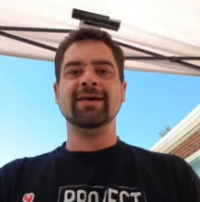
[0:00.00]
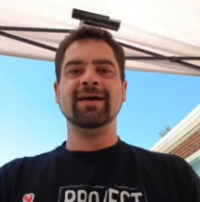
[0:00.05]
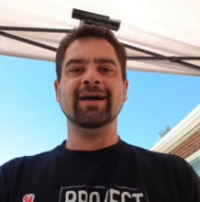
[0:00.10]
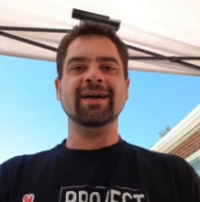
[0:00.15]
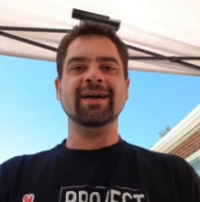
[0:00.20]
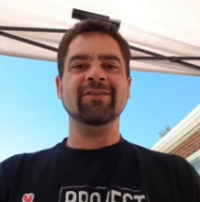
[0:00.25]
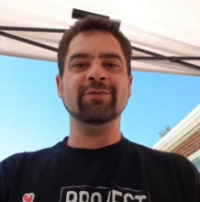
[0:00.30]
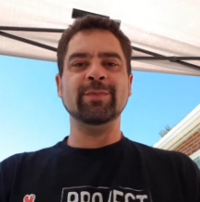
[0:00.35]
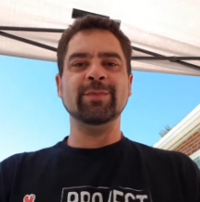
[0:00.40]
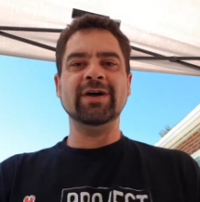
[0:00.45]

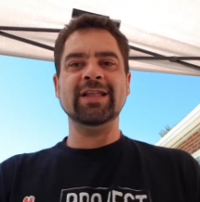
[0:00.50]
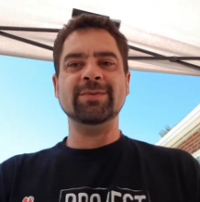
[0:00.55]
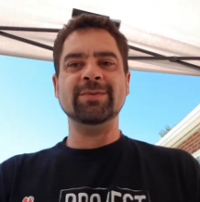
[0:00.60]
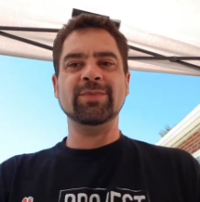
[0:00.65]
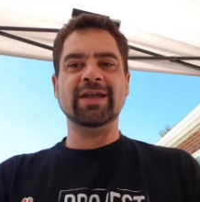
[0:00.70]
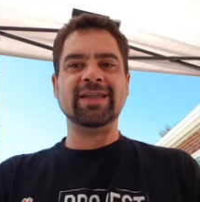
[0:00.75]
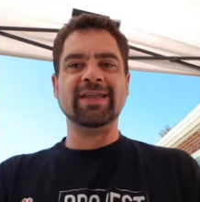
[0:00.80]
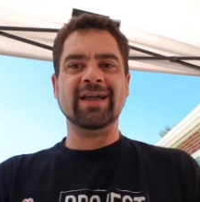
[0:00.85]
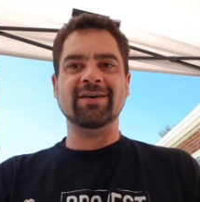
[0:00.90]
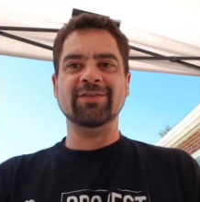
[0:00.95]
Hi everybody,
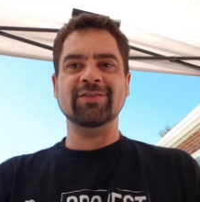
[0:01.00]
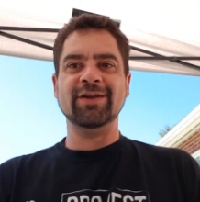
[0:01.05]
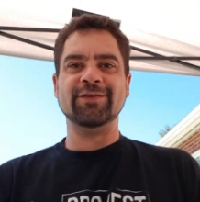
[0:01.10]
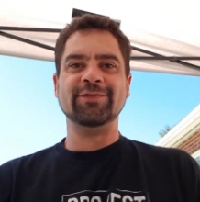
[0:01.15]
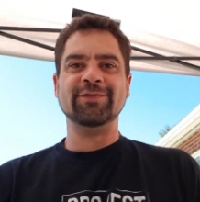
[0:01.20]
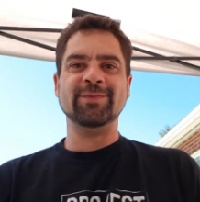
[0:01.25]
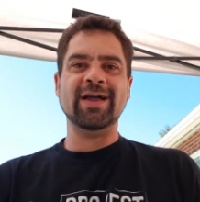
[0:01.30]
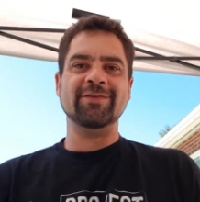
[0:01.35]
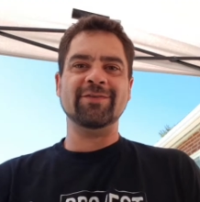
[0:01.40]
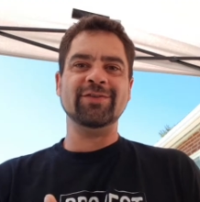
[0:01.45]
Mike Avelar
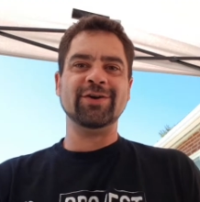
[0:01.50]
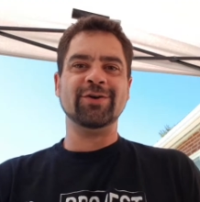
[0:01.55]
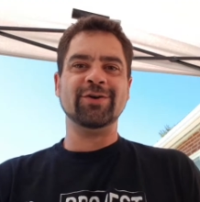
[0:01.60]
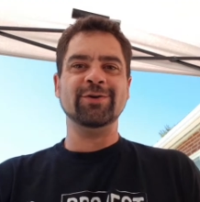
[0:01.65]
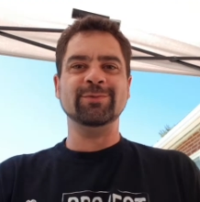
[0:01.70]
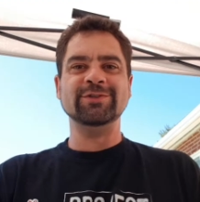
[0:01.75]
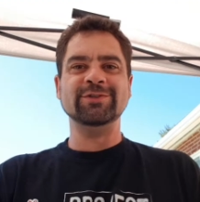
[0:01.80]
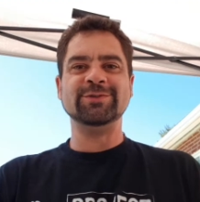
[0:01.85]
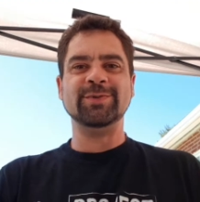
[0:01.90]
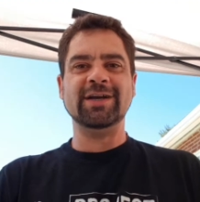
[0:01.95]
from Avelar
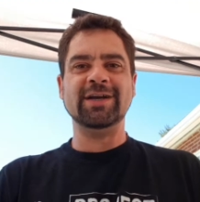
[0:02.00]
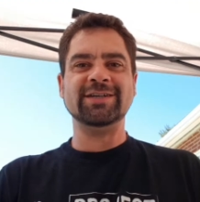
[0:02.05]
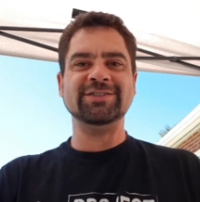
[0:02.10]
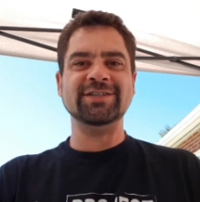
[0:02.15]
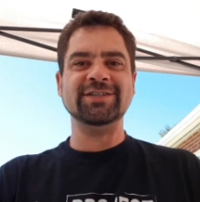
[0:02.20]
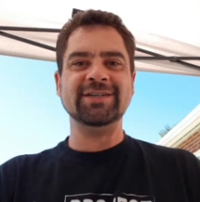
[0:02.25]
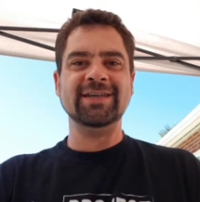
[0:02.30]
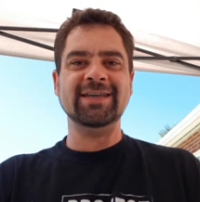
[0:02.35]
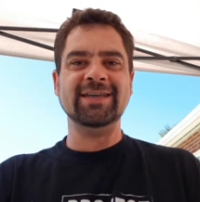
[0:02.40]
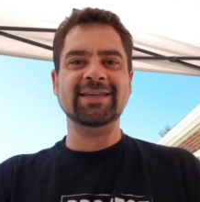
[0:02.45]
Home
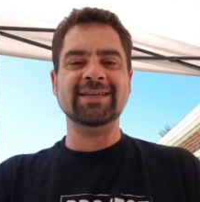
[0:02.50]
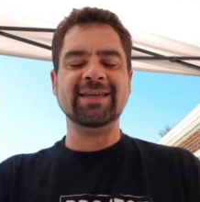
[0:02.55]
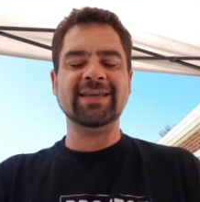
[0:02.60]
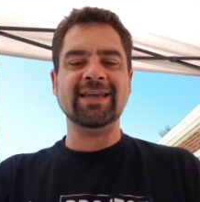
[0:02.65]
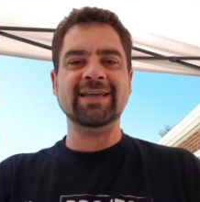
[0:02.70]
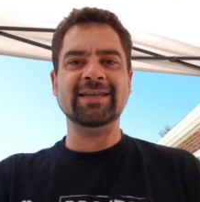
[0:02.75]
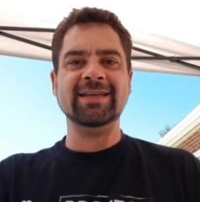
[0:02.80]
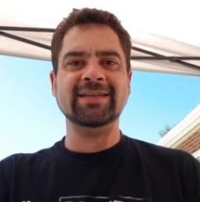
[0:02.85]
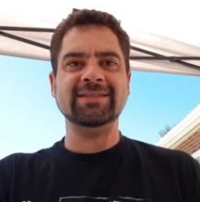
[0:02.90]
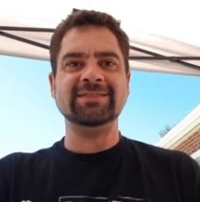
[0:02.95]
Inspection, Incorporated.
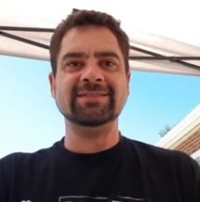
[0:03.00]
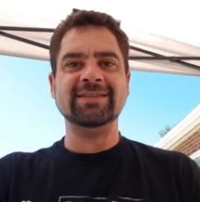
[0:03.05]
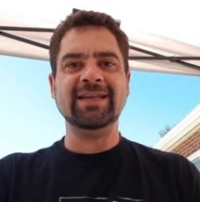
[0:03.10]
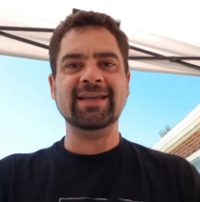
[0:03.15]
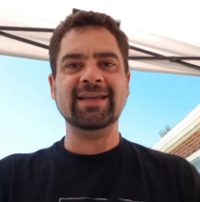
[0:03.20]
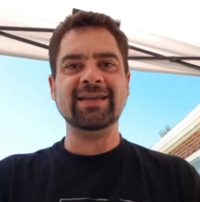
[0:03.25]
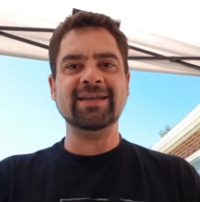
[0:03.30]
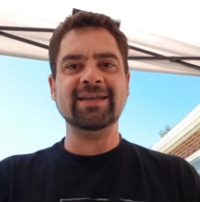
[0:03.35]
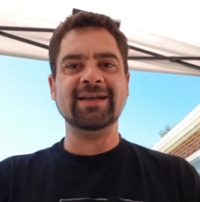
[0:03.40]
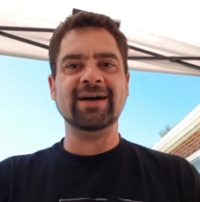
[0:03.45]
And
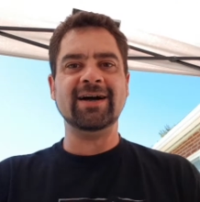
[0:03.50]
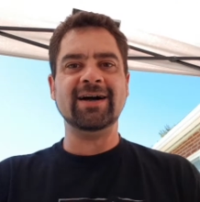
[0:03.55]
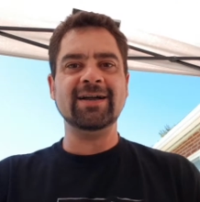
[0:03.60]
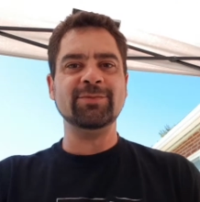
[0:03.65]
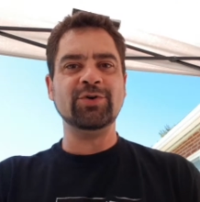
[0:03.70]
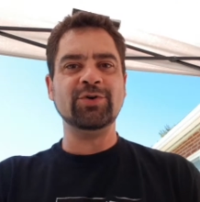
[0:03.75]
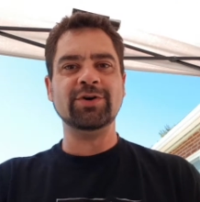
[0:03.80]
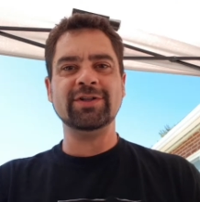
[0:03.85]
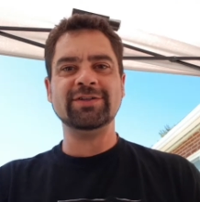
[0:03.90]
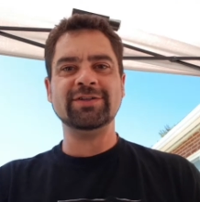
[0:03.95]
today
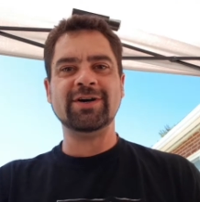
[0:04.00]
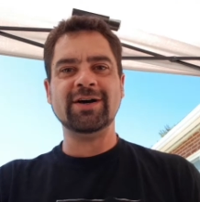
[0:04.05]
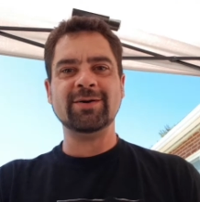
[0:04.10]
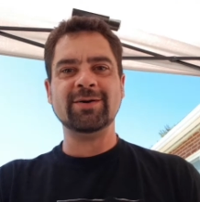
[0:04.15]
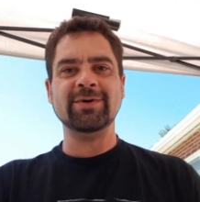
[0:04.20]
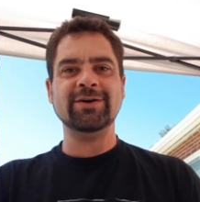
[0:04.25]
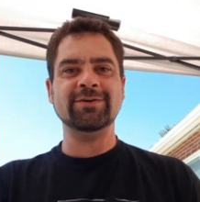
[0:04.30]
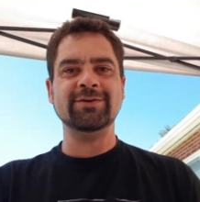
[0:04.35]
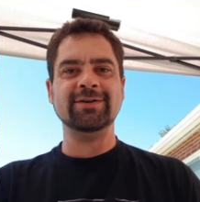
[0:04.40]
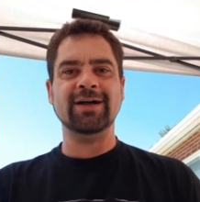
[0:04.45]
I'm going to talk
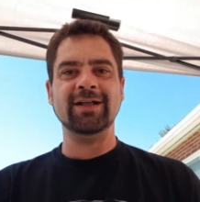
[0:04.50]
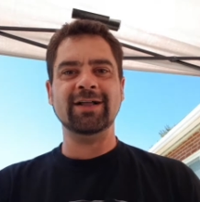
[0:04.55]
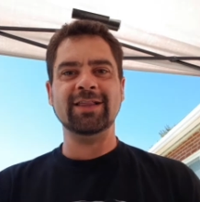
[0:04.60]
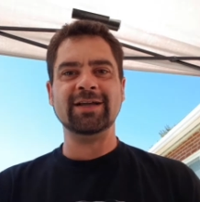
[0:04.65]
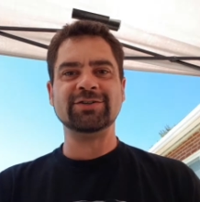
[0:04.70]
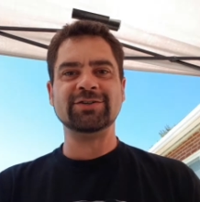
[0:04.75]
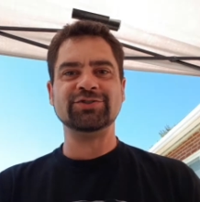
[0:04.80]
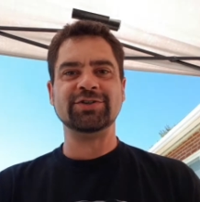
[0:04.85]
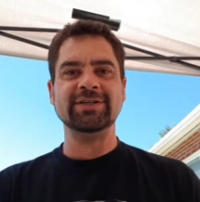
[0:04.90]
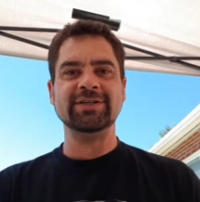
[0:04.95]
about
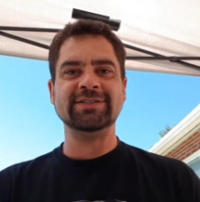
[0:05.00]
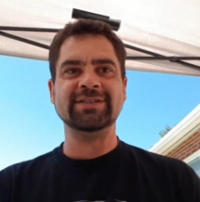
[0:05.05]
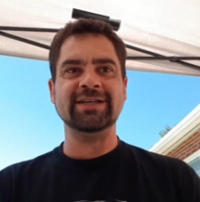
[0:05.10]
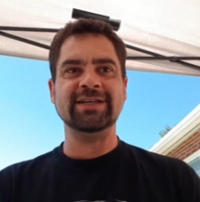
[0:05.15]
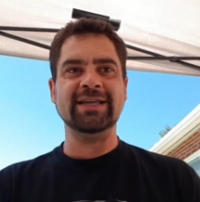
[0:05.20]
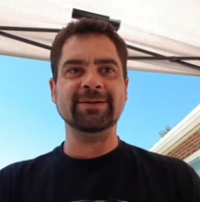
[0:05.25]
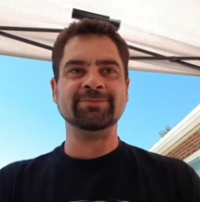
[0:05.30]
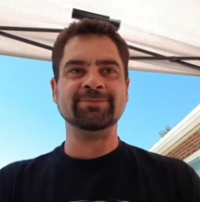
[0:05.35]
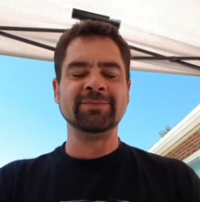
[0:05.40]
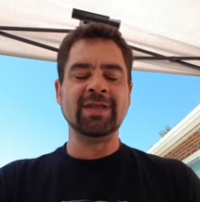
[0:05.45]

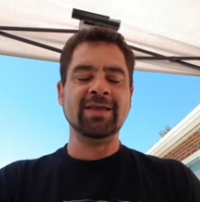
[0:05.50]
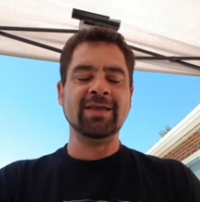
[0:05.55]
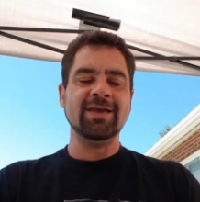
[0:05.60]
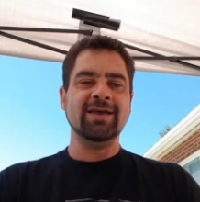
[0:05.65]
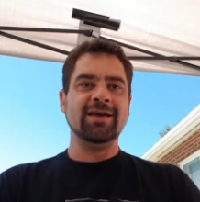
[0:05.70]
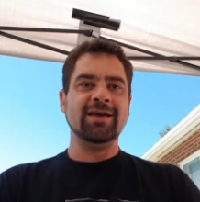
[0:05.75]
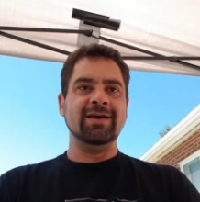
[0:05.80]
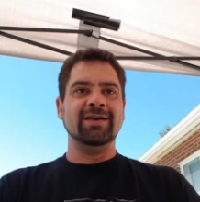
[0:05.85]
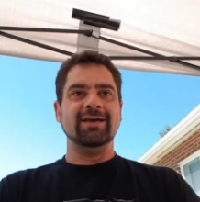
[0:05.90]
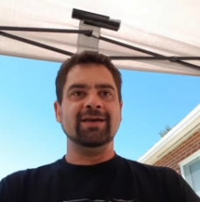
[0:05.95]
electricity.
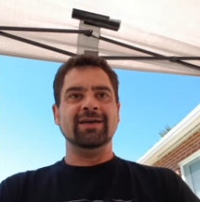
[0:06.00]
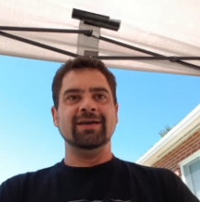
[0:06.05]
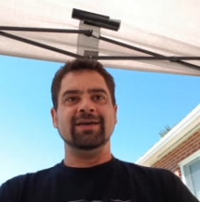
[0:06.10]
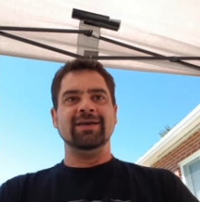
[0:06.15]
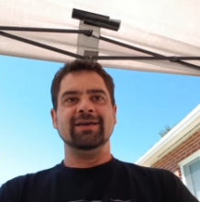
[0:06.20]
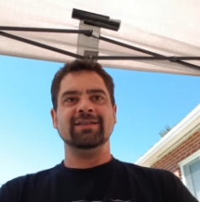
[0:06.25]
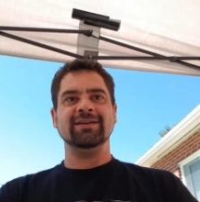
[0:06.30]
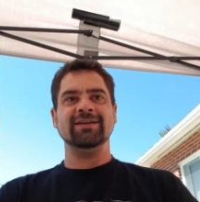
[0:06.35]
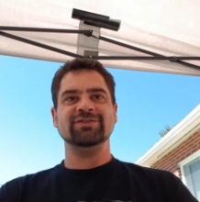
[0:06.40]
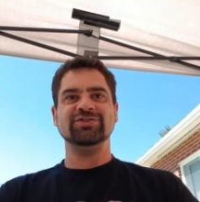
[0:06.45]

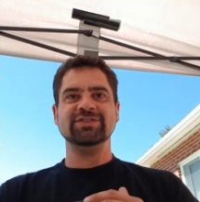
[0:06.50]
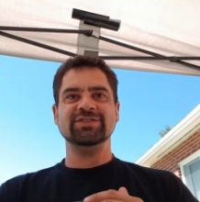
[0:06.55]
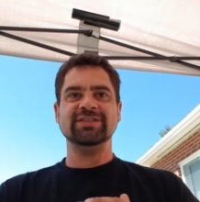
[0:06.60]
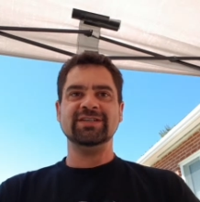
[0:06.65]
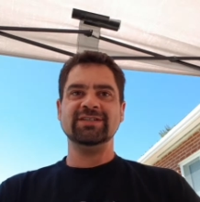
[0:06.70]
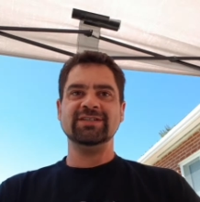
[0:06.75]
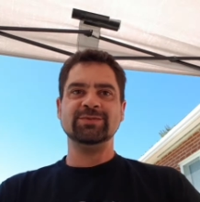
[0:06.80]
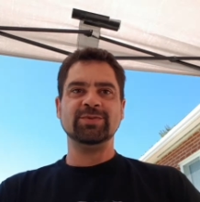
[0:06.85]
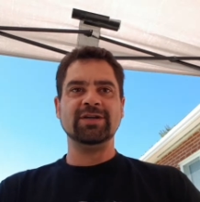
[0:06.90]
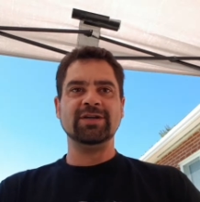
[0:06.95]

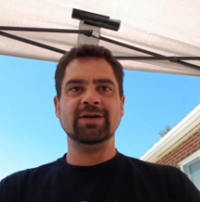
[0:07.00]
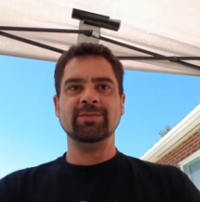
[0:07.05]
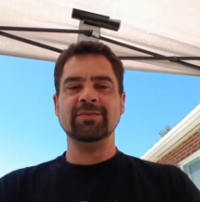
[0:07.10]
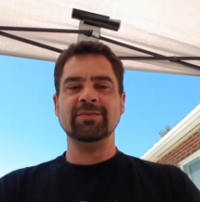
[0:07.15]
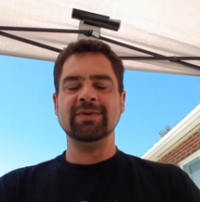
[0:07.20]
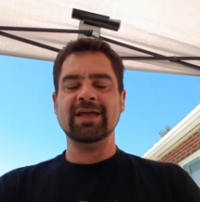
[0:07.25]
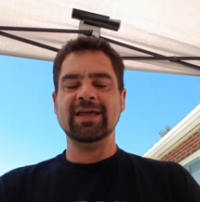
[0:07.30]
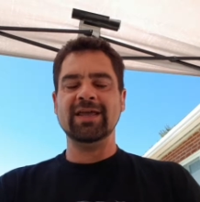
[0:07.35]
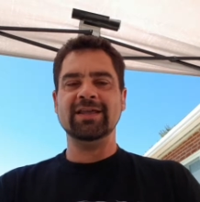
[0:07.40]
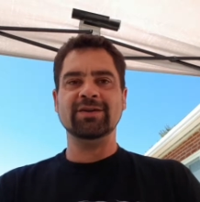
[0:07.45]
Electricity has
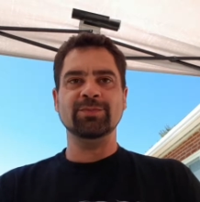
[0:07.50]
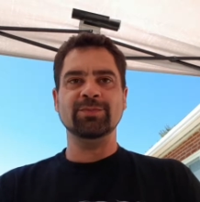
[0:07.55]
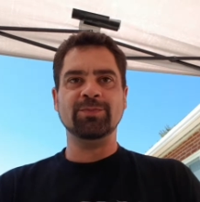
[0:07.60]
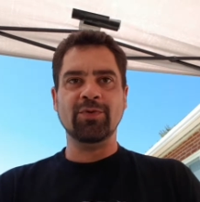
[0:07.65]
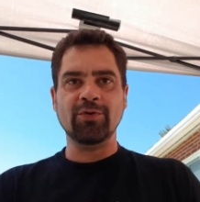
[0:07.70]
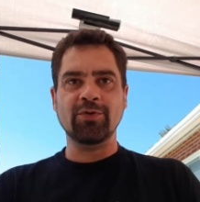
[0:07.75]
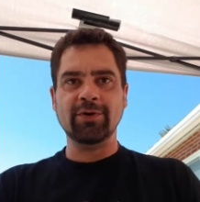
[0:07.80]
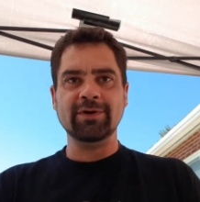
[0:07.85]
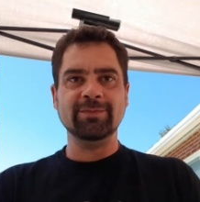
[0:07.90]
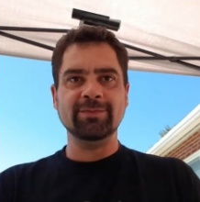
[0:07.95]
become an
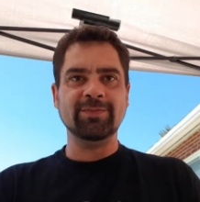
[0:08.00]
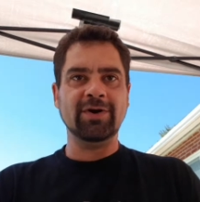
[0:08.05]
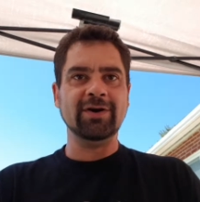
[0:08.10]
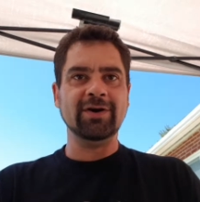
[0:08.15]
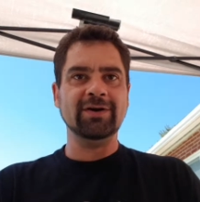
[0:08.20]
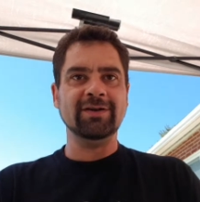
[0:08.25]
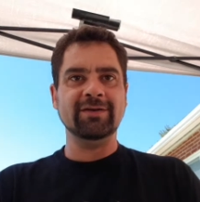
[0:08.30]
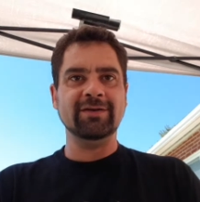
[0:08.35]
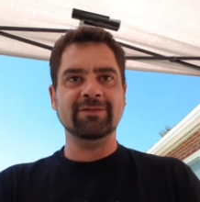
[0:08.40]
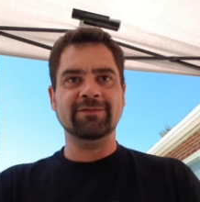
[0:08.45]
important
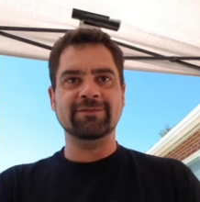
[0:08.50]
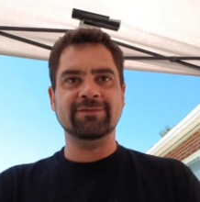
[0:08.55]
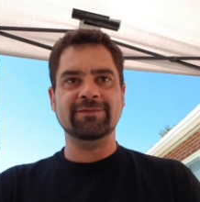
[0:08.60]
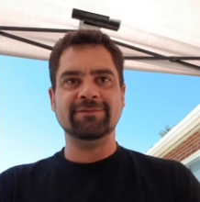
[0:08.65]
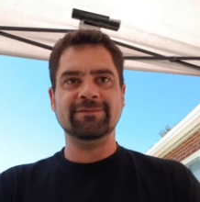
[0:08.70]
part of